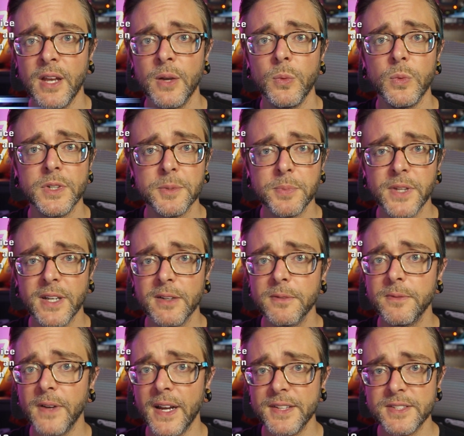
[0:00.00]
When a player
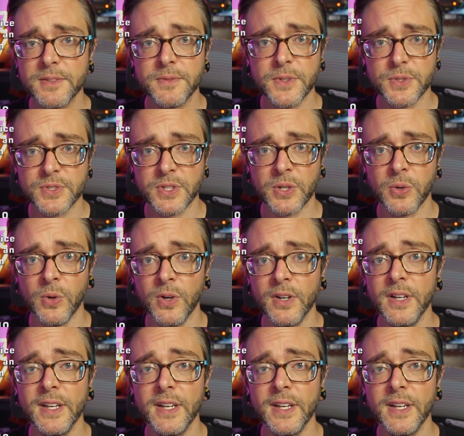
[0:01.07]
finds a fusion core,